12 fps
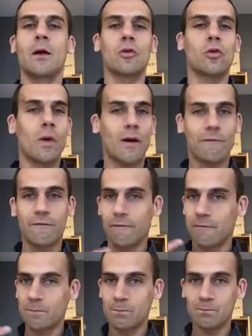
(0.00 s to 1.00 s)
to
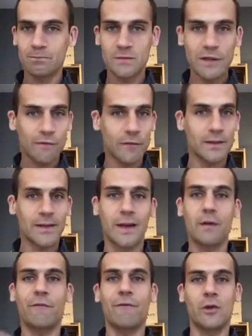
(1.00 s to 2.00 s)
have different
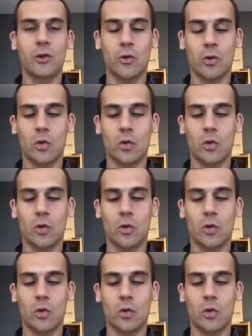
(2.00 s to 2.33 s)
kind of features,